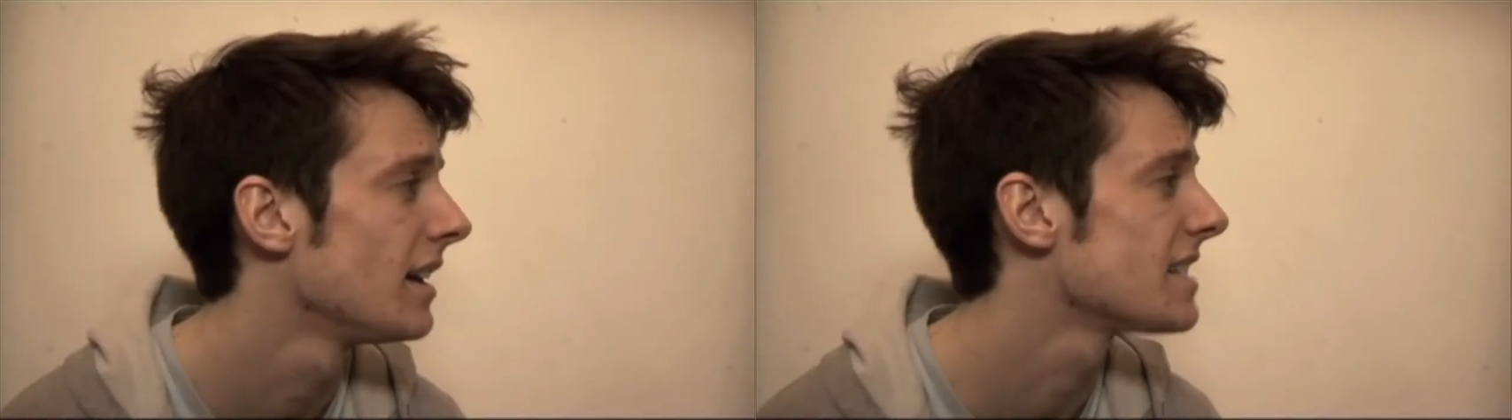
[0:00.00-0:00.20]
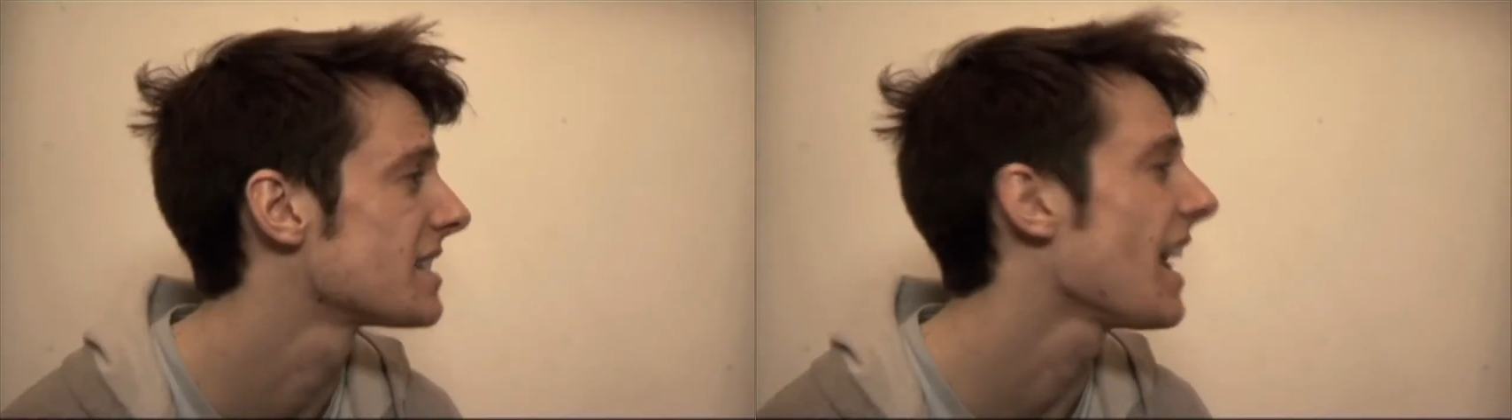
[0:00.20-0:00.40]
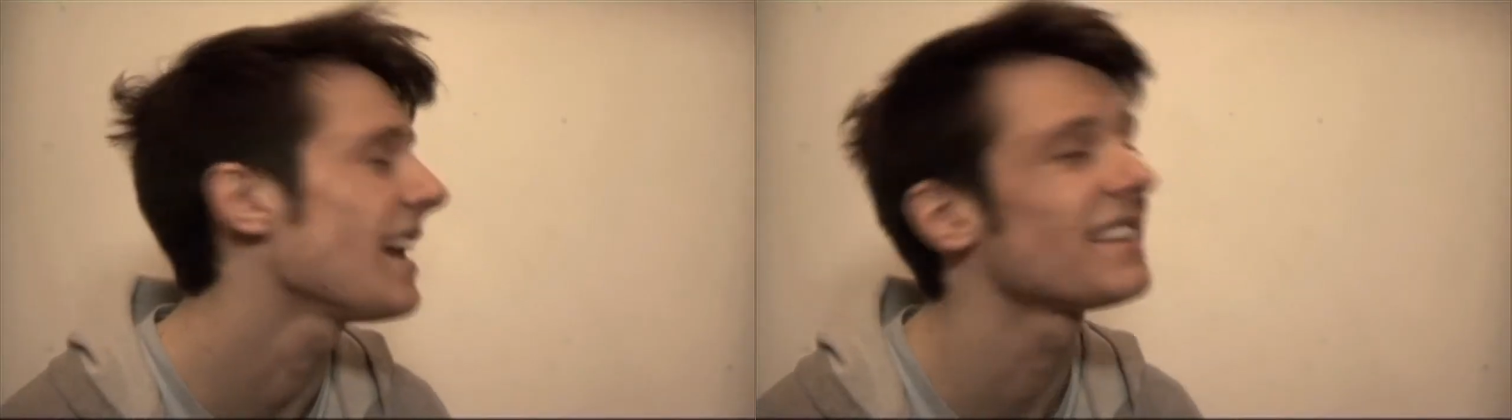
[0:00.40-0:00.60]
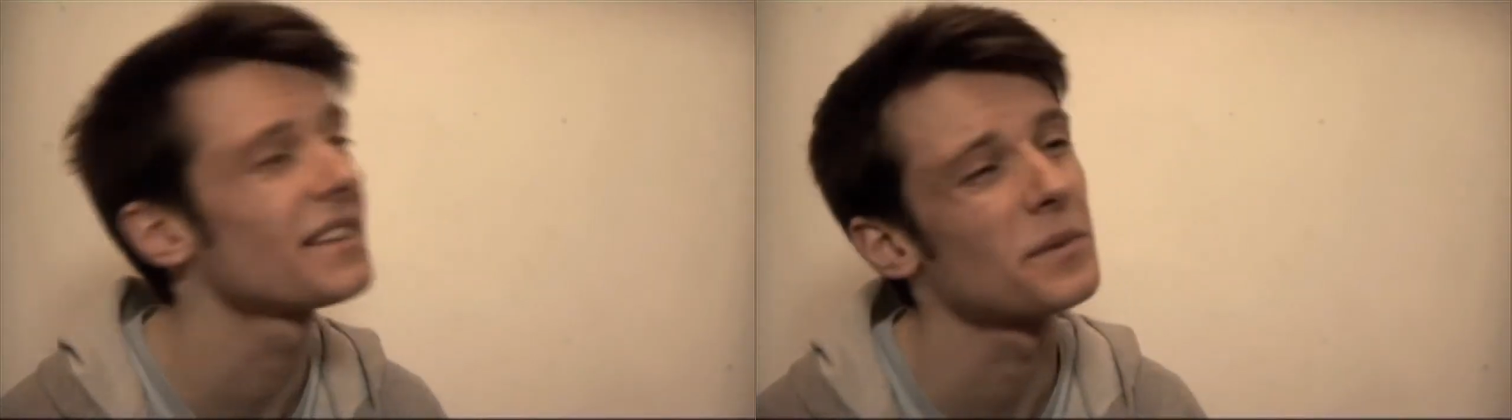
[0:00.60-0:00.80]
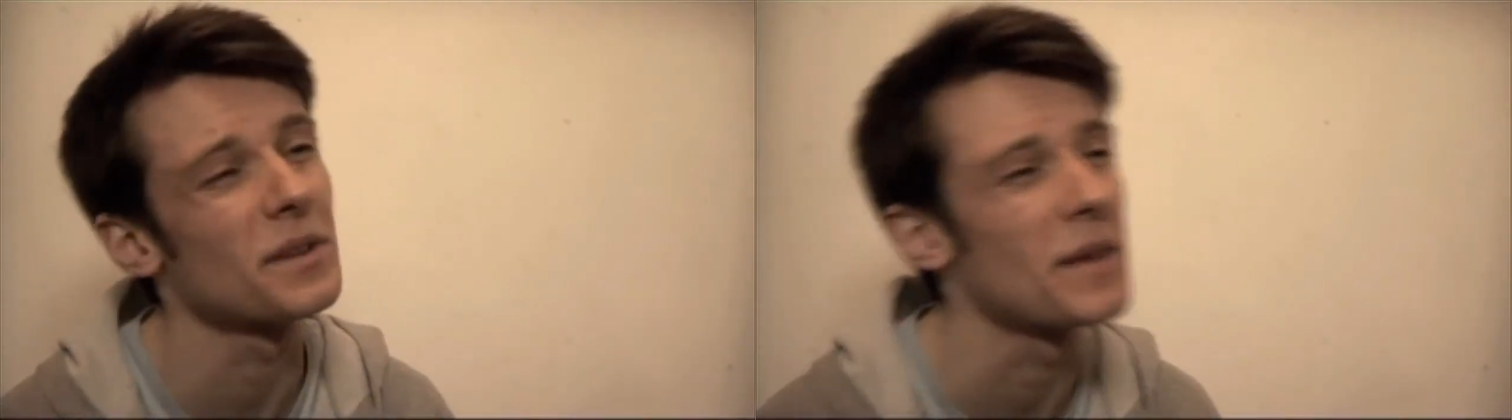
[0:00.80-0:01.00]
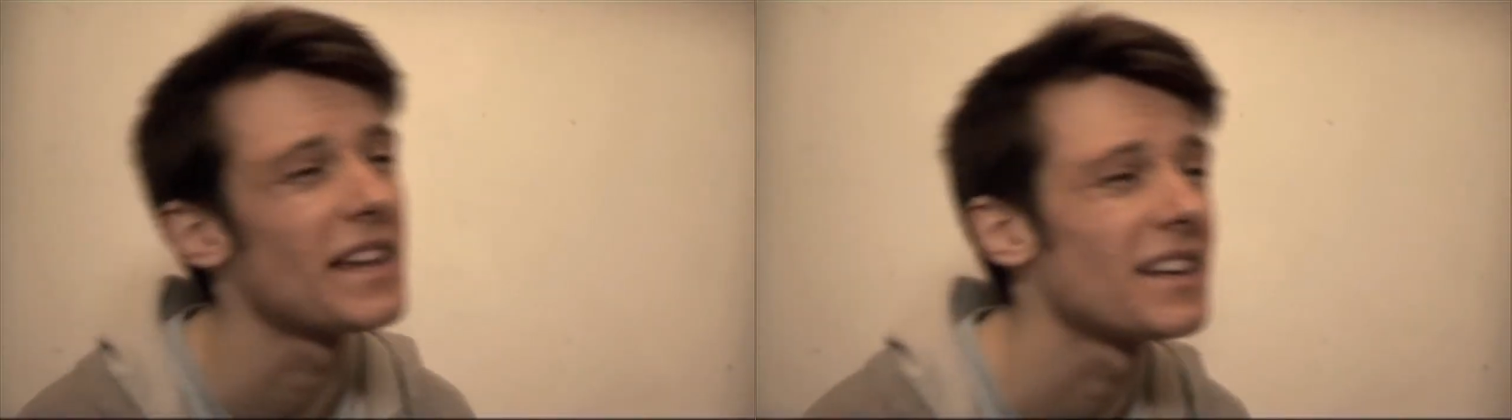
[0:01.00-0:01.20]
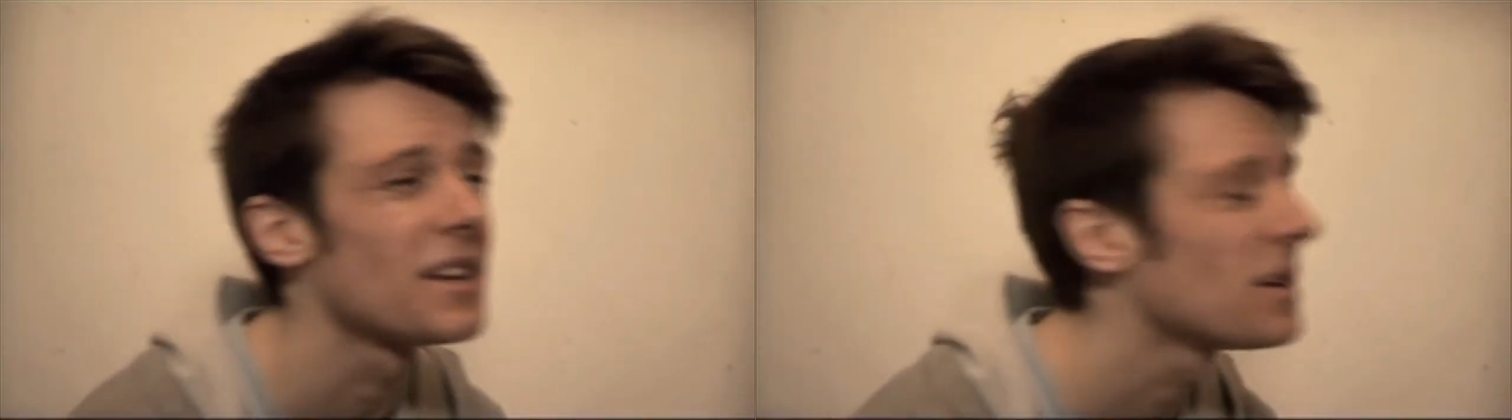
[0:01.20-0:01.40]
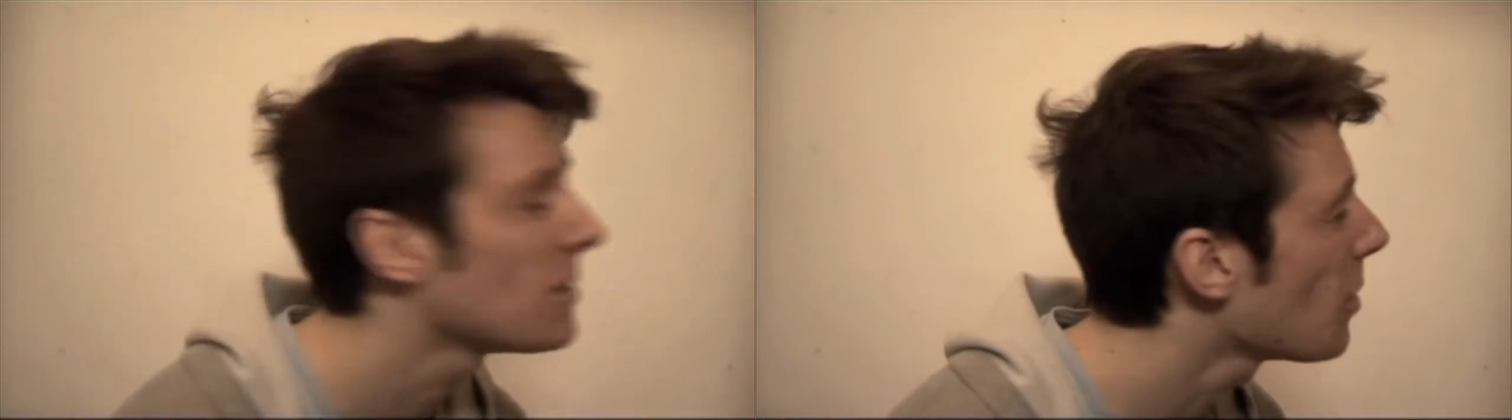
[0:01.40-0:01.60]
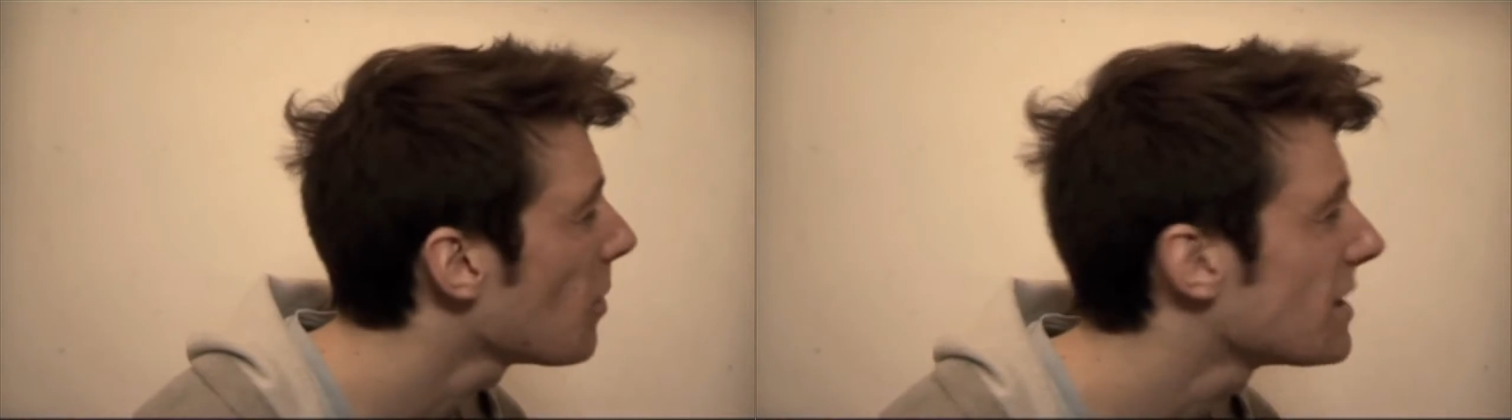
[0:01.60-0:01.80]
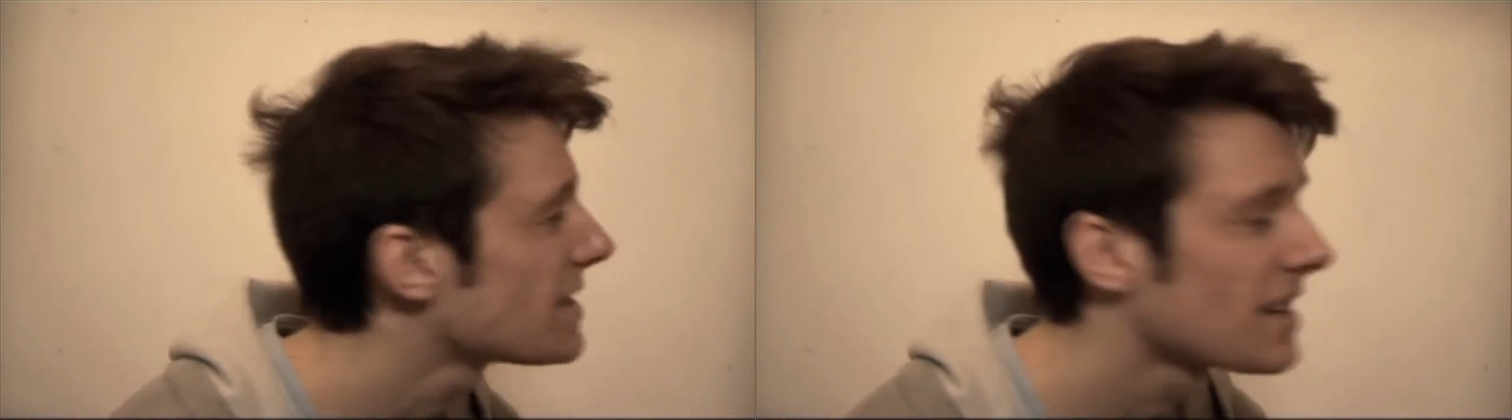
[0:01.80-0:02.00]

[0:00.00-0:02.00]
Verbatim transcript: listen, anything with the media, you always